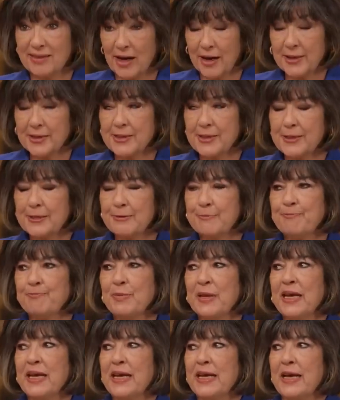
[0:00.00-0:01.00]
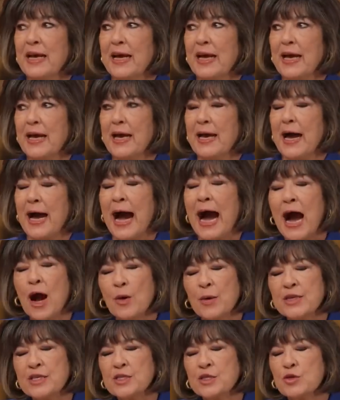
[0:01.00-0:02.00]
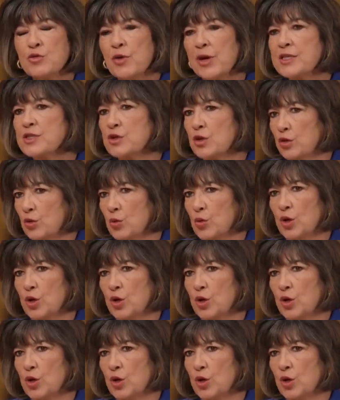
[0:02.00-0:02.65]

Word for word: indicted. Mm -hmm. How is the rest of the